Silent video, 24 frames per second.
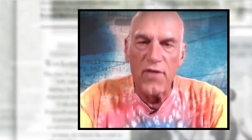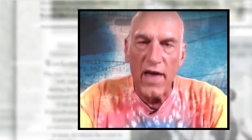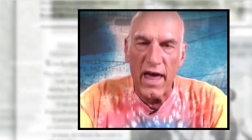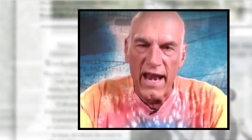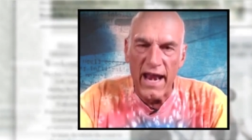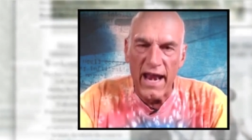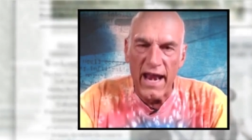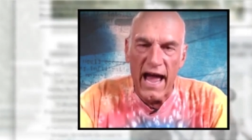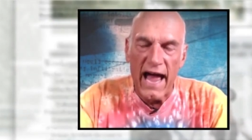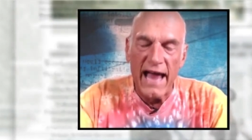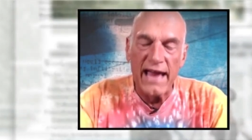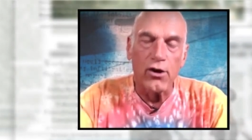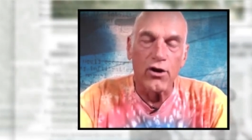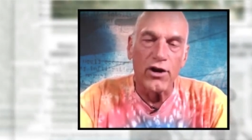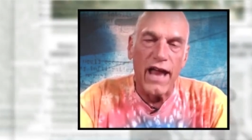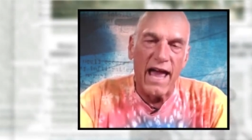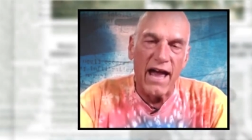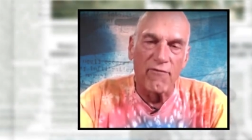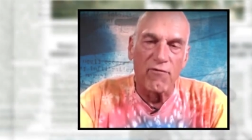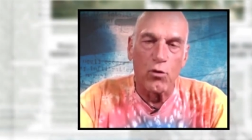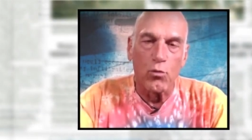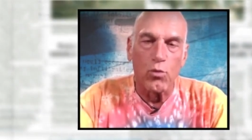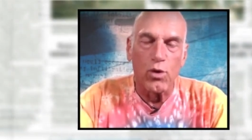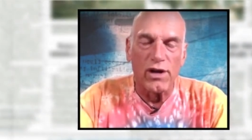Then I could
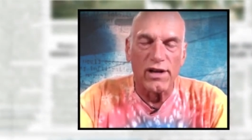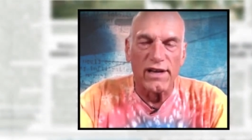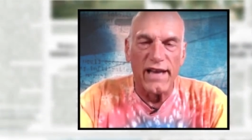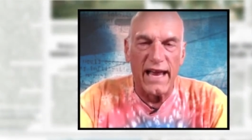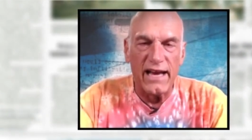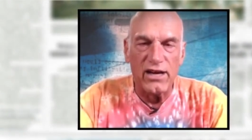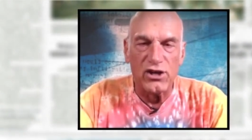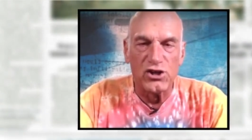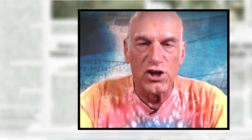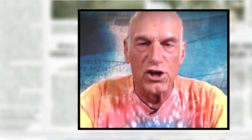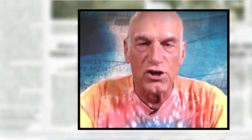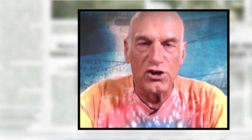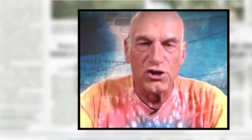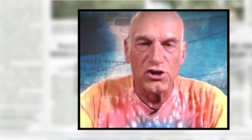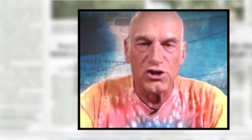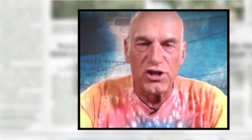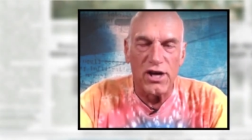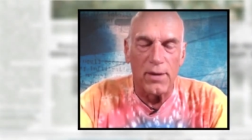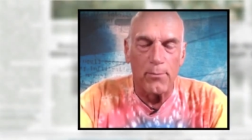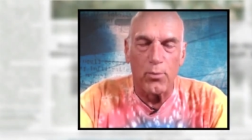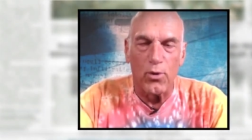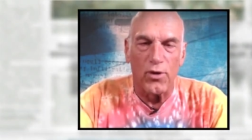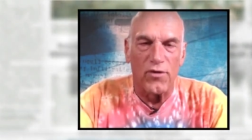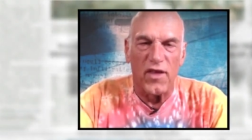have a
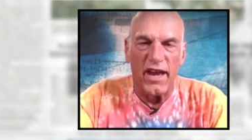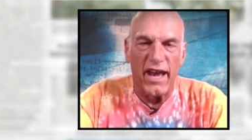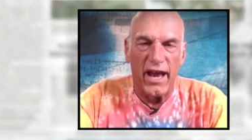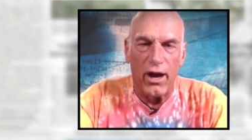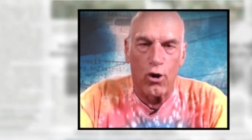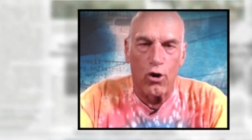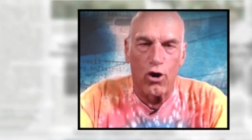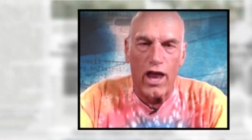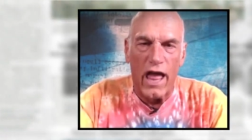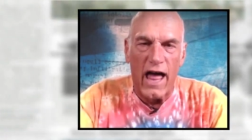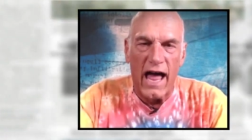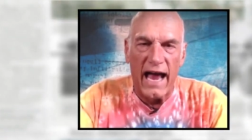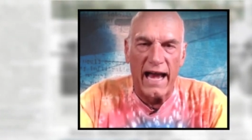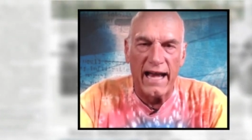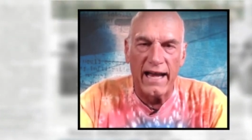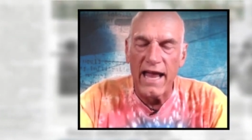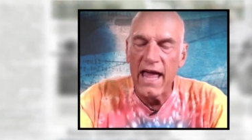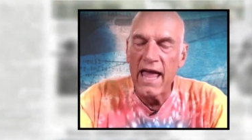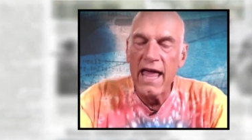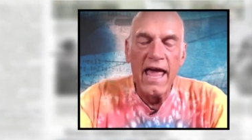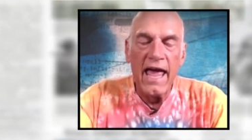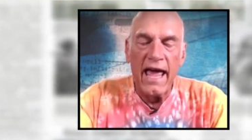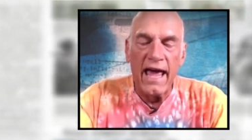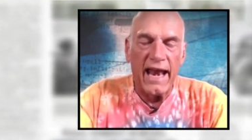relationship with an
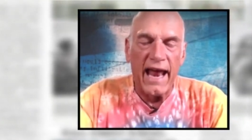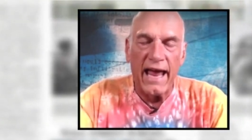airline,